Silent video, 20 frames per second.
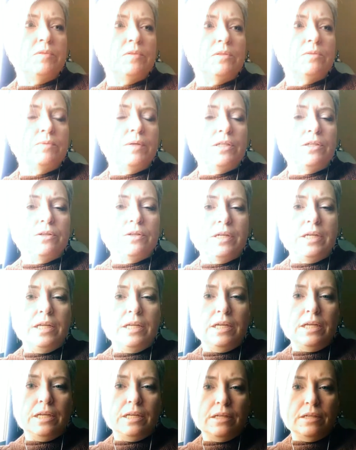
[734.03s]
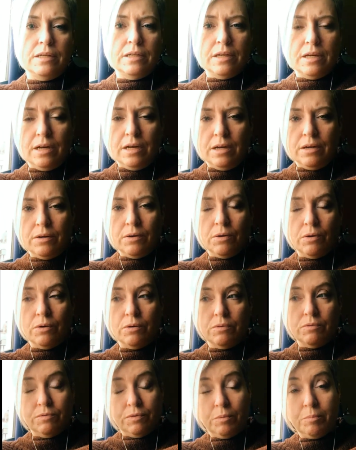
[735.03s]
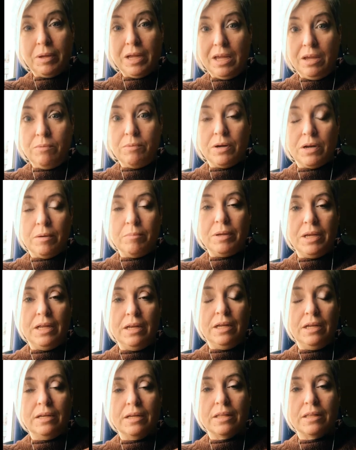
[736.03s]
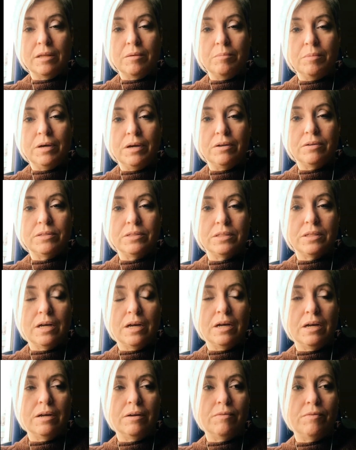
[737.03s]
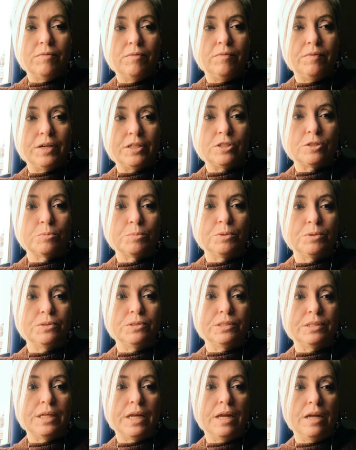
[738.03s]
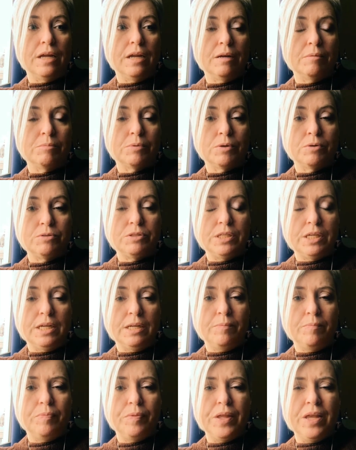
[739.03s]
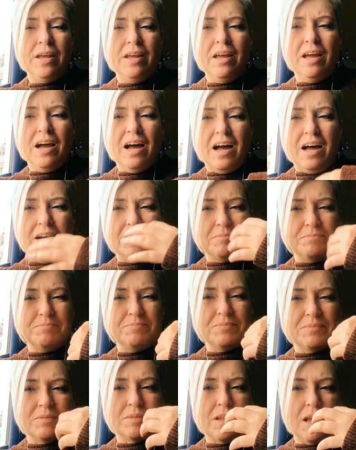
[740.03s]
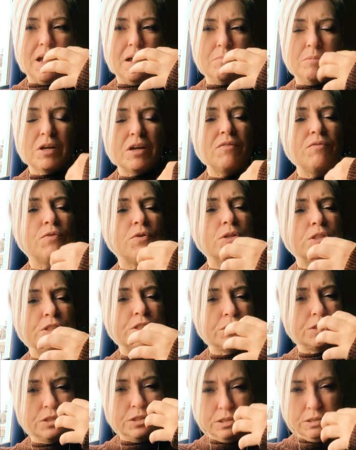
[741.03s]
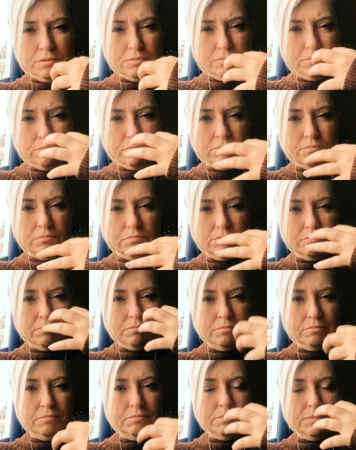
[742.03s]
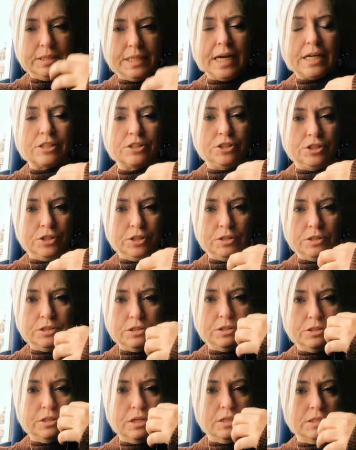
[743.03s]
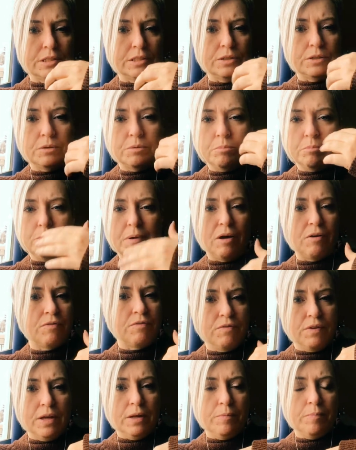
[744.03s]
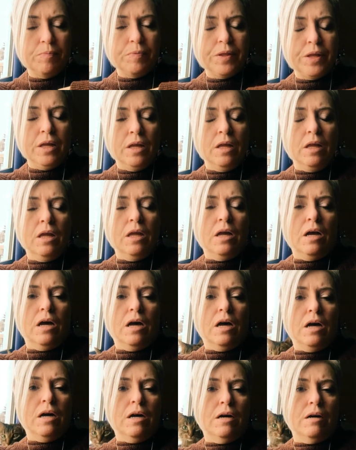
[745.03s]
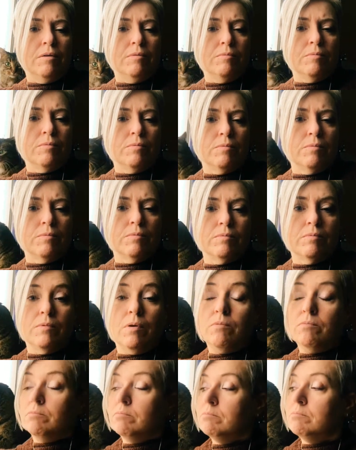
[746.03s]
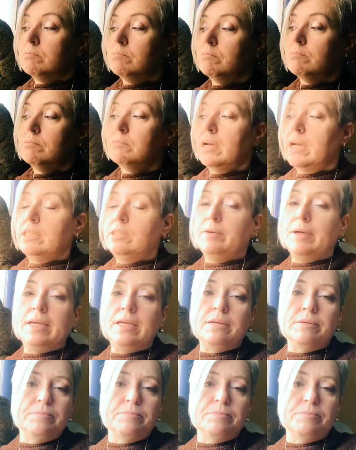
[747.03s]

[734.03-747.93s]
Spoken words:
when you're eating, or for me, when I'm eating nothing but vegetables and protein, I'm looking for a certain texture, a certain mouthfeel. Oh, hi Twig.